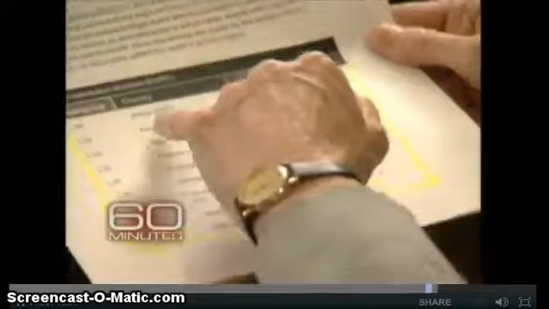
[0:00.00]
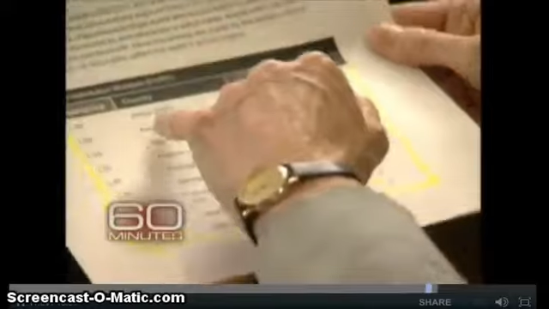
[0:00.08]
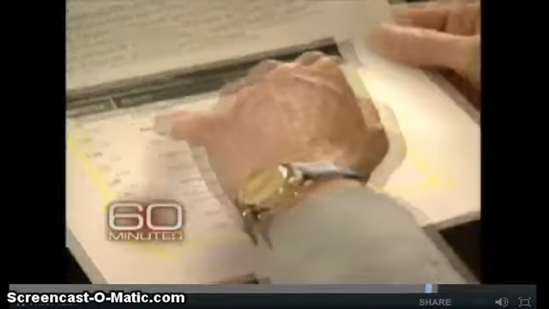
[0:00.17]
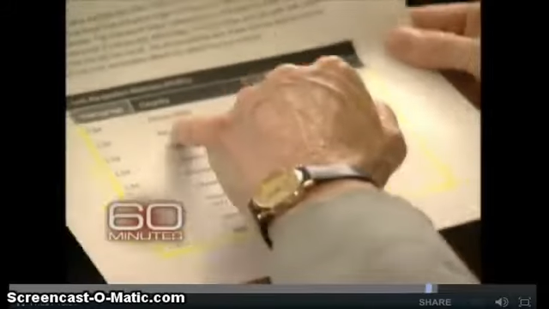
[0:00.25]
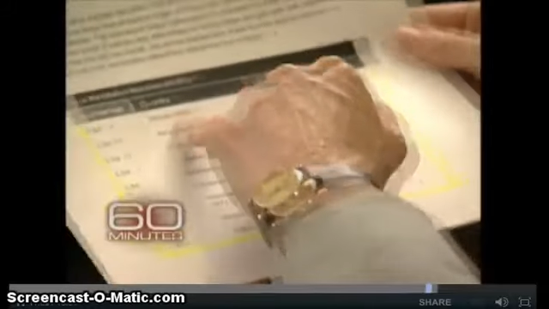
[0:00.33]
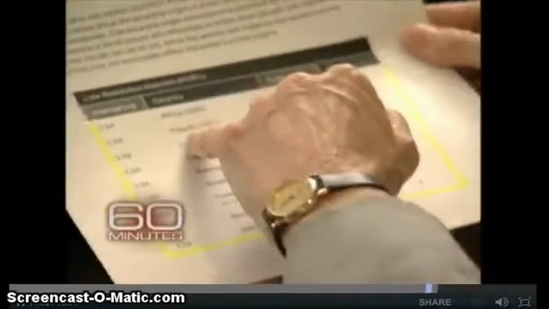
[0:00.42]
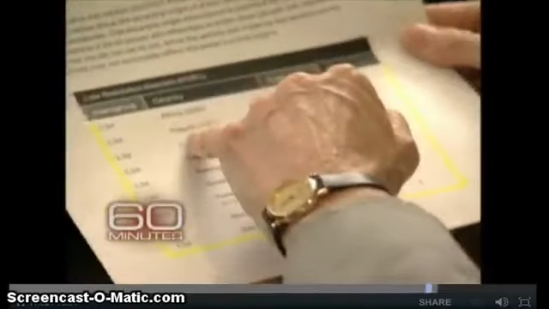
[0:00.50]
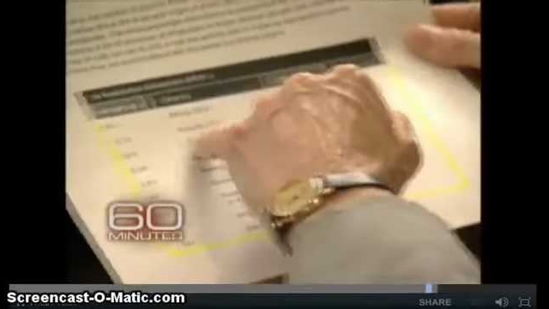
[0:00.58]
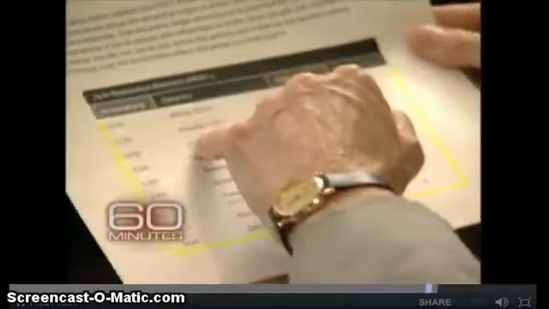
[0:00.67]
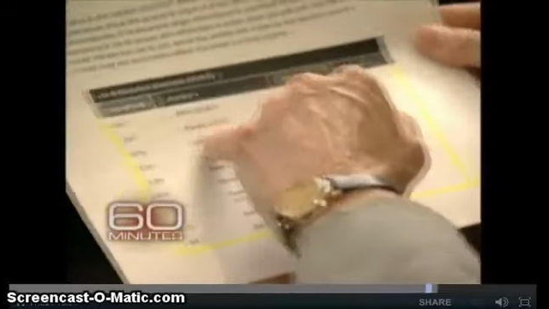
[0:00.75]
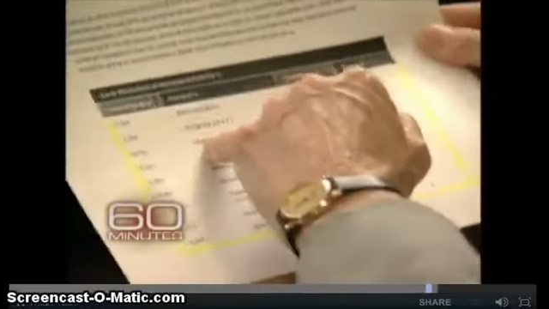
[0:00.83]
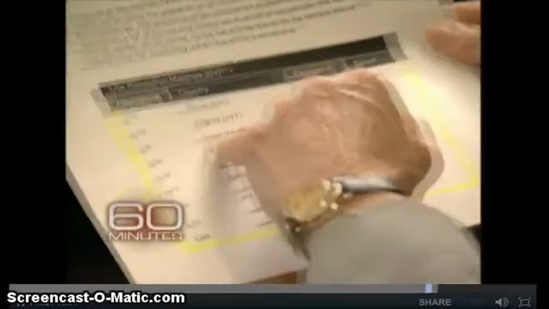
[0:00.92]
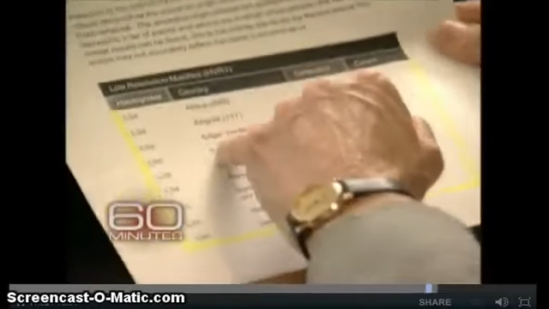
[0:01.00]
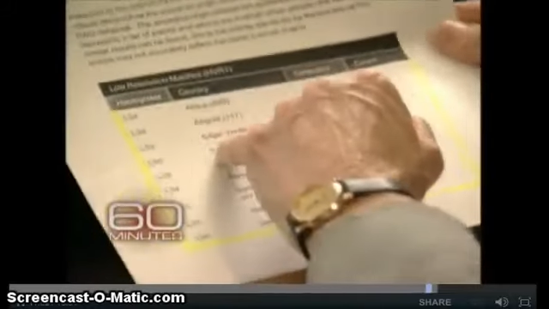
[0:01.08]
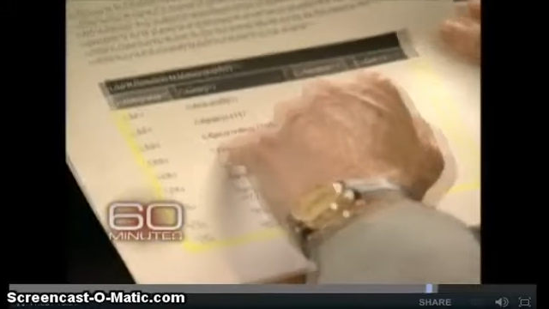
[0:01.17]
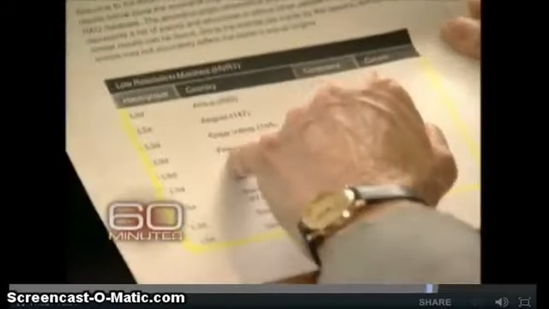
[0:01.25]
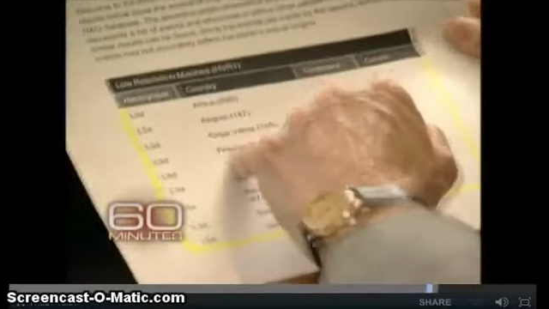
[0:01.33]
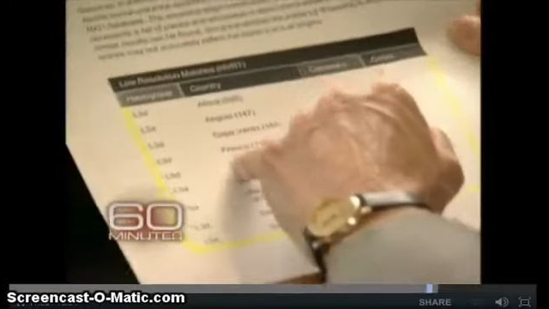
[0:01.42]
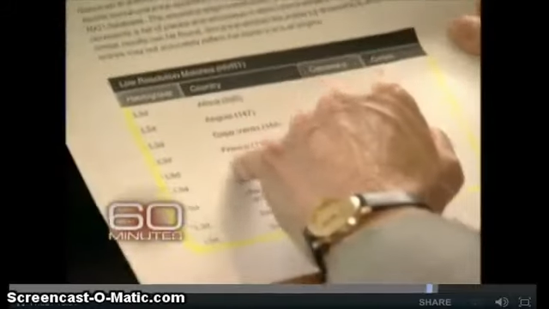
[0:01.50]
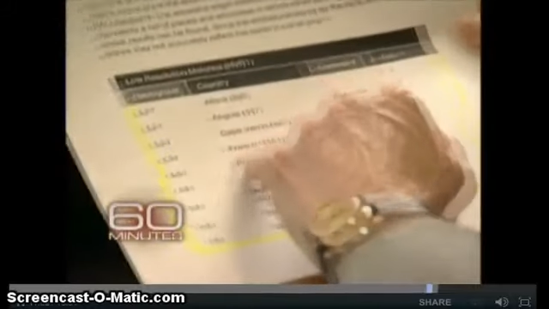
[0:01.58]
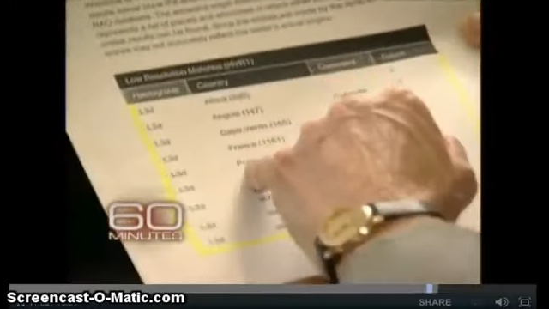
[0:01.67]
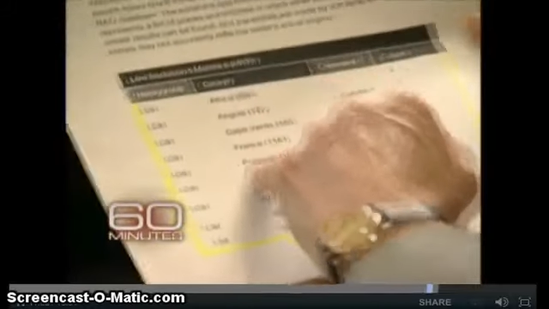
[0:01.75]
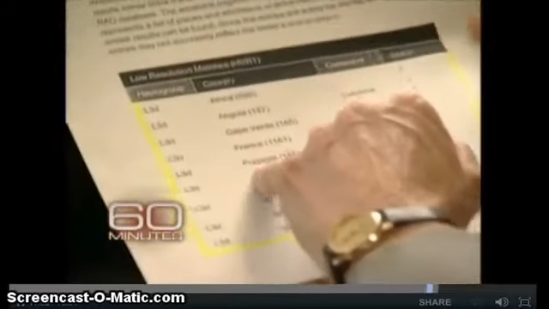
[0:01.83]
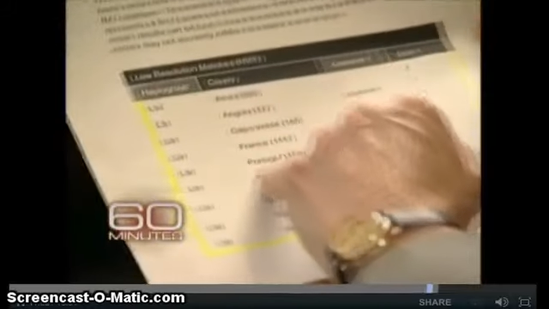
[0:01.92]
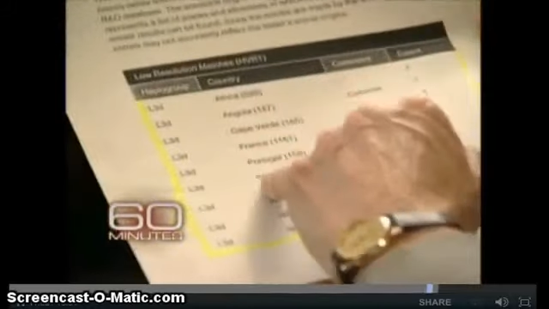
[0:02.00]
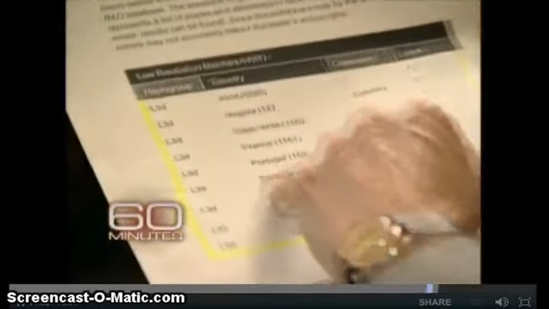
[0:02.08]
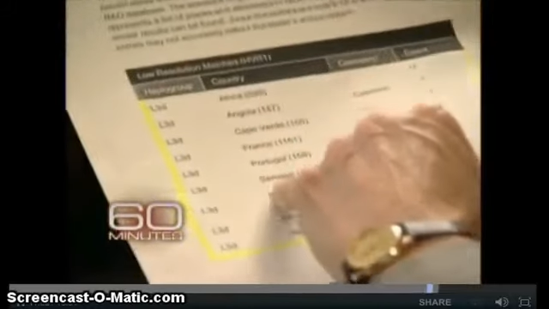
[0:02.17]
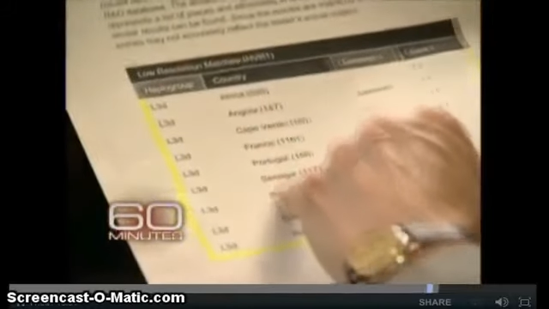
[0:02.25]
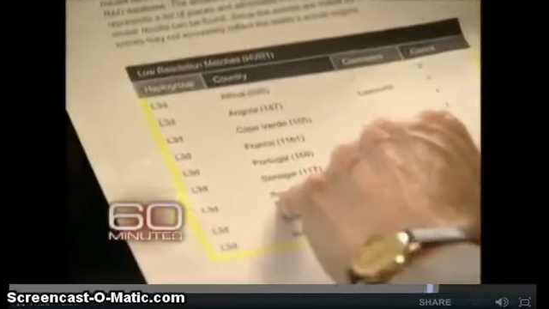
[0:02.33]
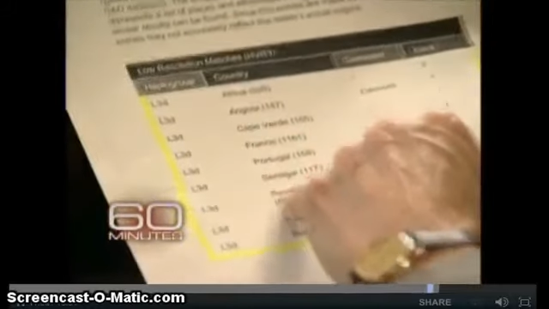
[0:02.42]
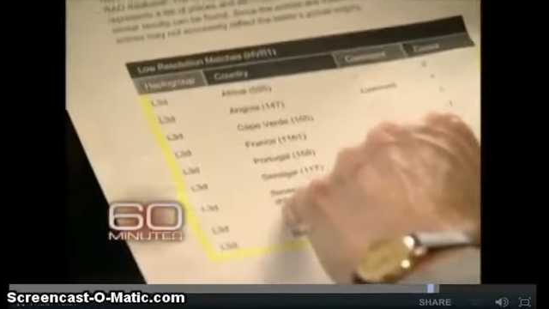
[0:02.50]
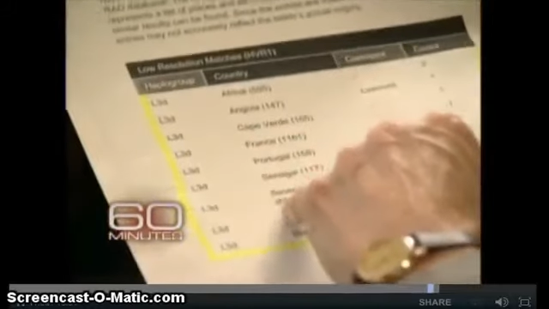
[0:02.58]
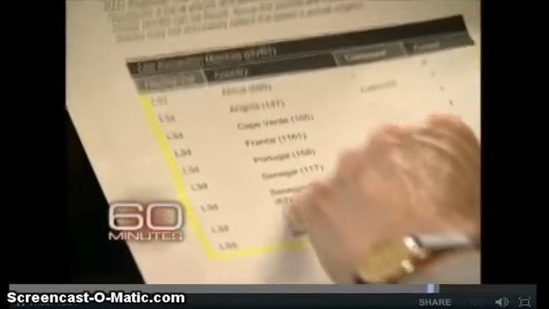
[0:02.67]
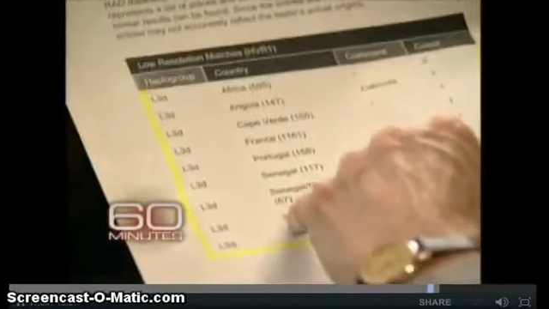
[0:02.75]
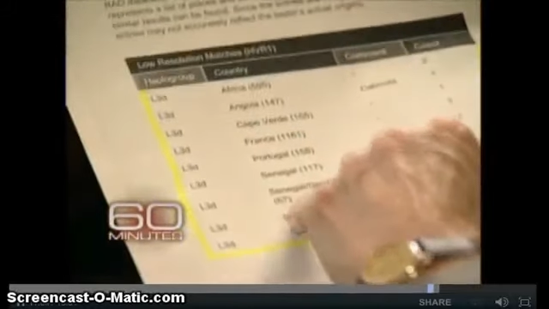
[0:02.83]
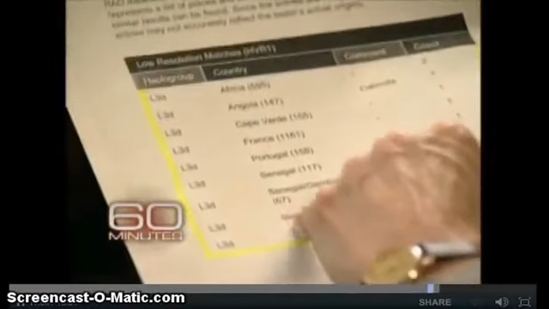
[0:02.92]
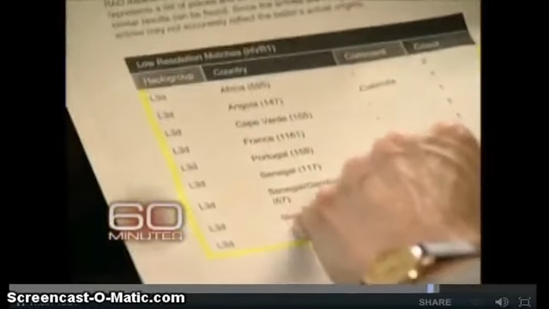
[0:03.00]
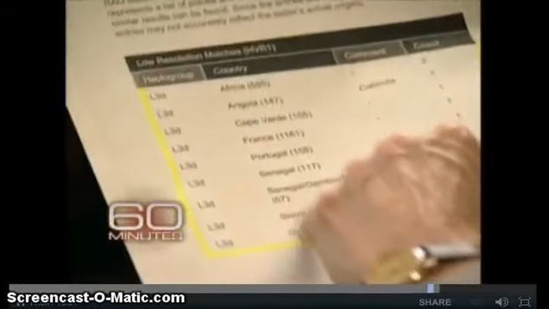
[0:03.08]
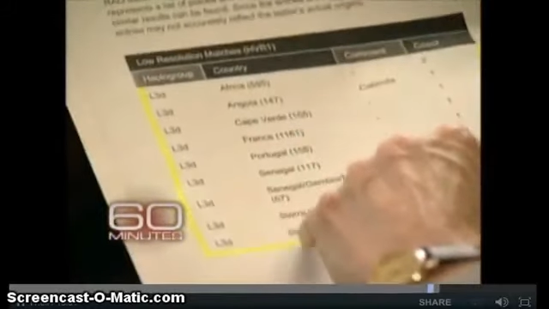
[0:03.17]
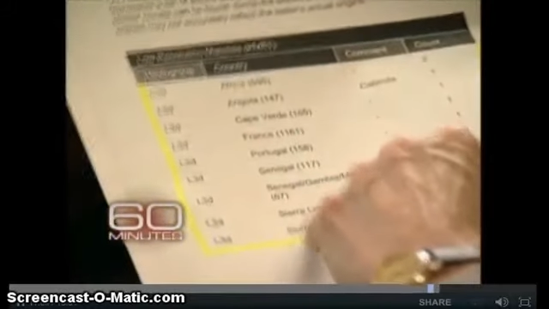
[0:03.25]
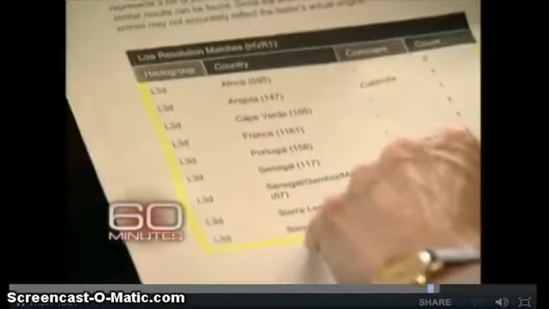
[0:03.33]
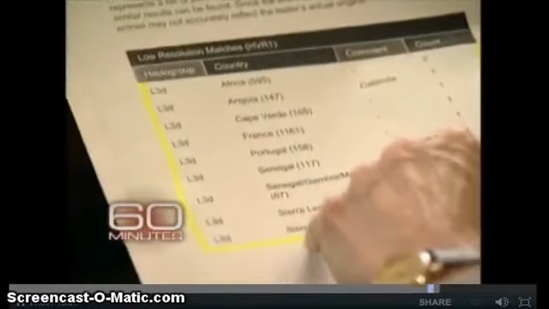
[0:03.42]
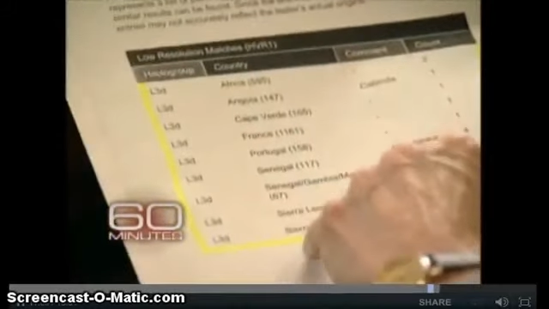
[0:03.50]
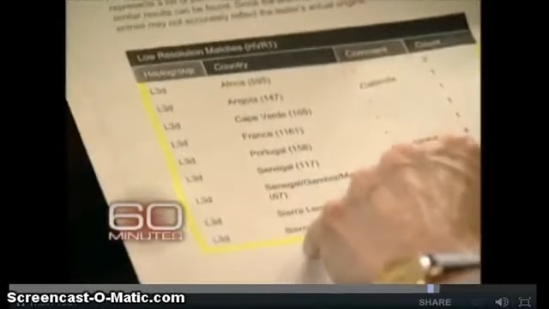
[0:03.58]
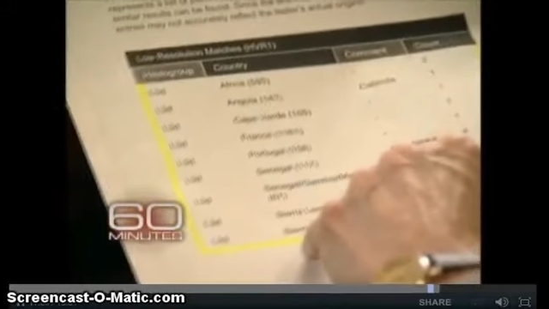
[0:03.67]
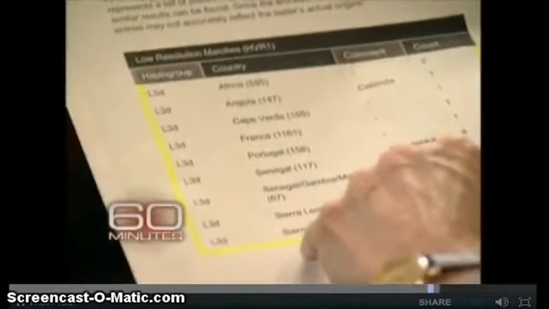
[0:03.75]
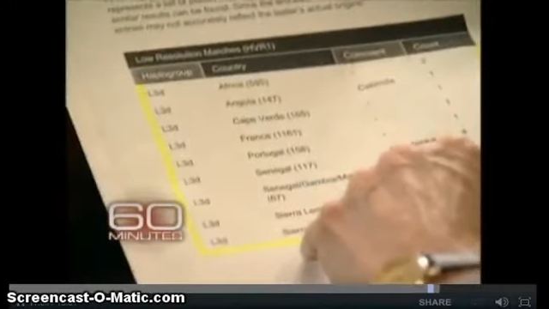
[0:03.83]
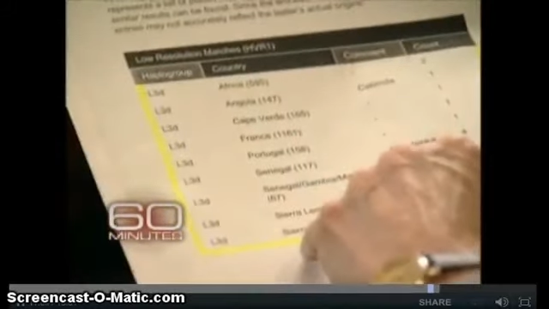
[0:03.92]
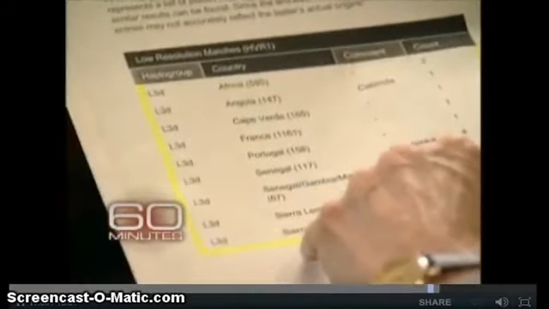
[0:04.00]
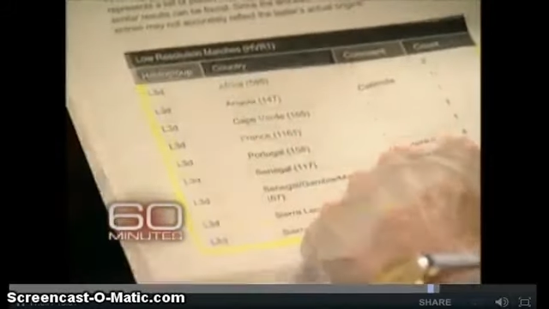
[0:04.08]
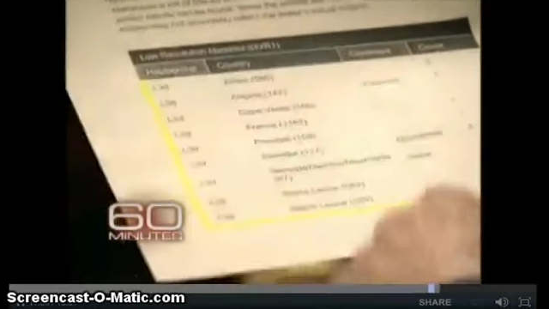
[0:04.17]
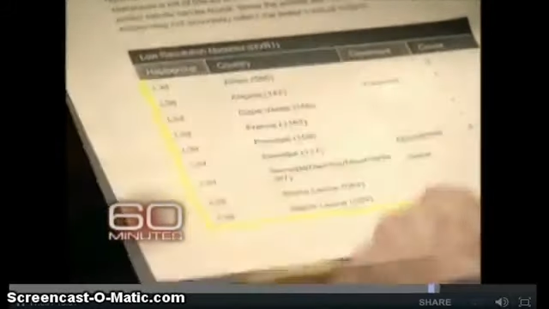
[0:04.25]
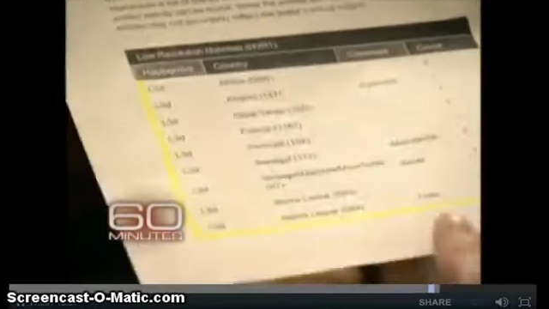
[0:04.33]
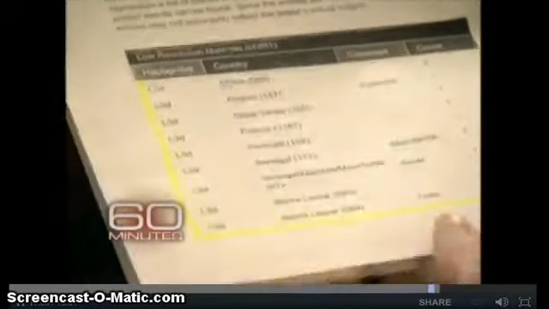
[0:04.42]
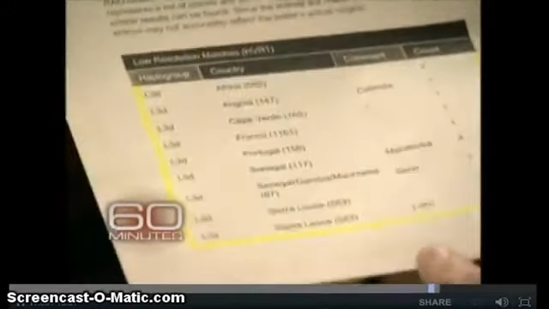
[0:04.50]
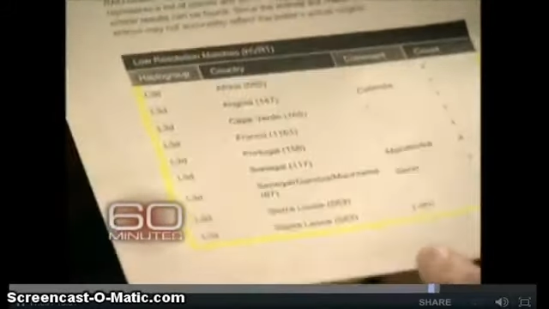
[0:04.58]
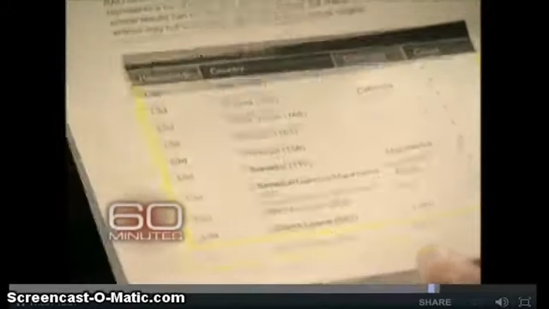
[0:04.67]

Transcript: No face is visible, so there are no lips to read.